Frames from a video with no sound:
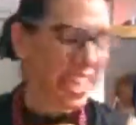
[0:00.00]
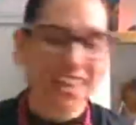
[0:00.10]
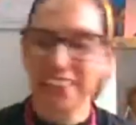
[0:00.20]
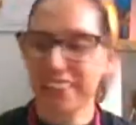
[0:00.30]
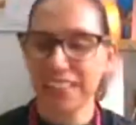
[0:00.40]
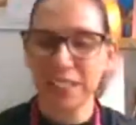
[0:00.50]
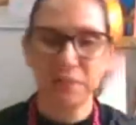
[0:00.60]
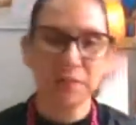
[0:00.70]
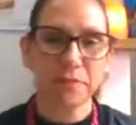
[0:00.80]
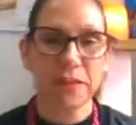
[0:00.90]
And then this
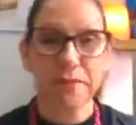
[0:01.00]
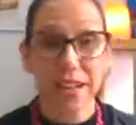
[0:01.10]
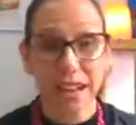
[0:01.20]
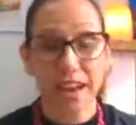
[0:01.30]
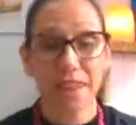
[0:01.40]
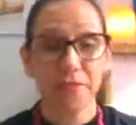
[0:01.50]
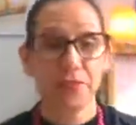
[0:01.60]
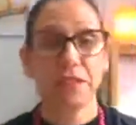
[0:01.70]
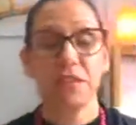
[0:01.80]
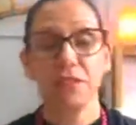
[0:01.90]
book made me laugh, but
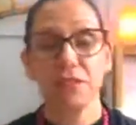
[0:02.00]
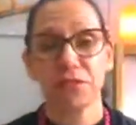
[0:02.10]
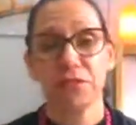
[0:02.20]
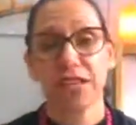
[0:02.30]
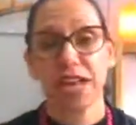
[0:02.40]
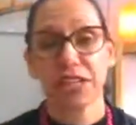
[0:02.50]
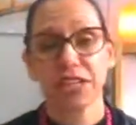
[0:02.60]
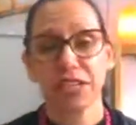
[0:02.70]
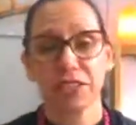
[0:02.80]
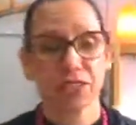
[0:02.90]
when I looked through it,
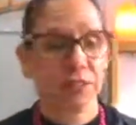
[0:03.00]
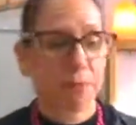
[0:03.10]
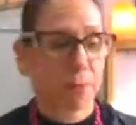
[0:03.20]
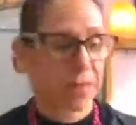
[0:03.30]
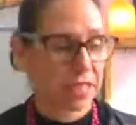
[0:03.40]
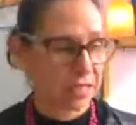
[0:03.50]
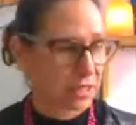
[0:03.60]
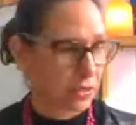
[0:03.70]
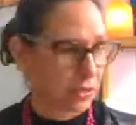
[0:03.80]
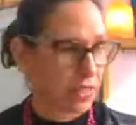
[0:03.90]
actually it's got some
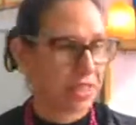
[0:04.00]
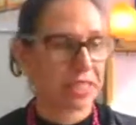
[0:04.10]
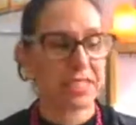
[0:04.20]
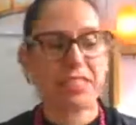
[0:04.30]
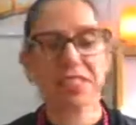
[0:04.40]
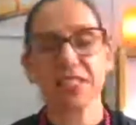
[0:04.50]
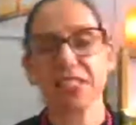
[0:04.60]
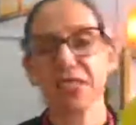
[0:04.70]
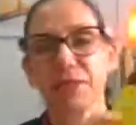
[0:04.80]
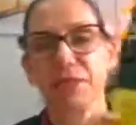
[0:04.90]
amazing content in it. So
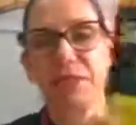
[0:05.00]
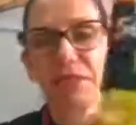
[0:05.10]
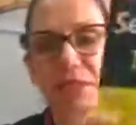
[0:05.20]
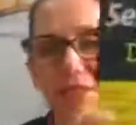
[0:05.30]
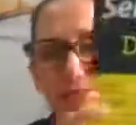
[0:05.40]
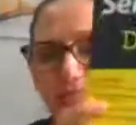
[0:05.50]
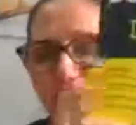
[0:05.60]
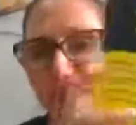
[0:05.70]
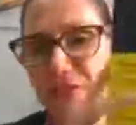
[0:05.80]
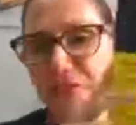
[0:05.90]
this book is called
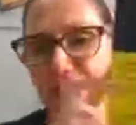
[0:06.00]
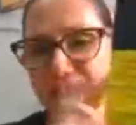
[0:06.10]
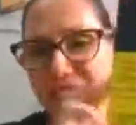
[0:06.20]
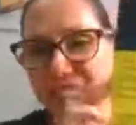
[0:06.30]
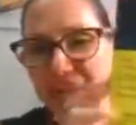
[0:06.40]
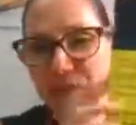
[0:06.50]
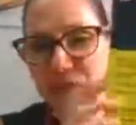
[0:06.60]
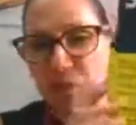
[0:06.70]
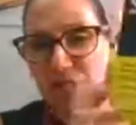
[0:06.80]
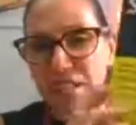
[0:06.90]
Self-Esteem
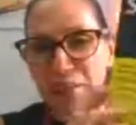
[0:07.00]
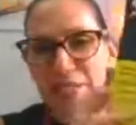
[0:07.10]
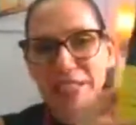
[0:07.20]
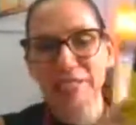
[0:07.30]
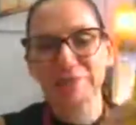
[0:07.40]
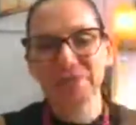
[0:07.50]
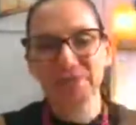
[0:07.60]
for Dummies.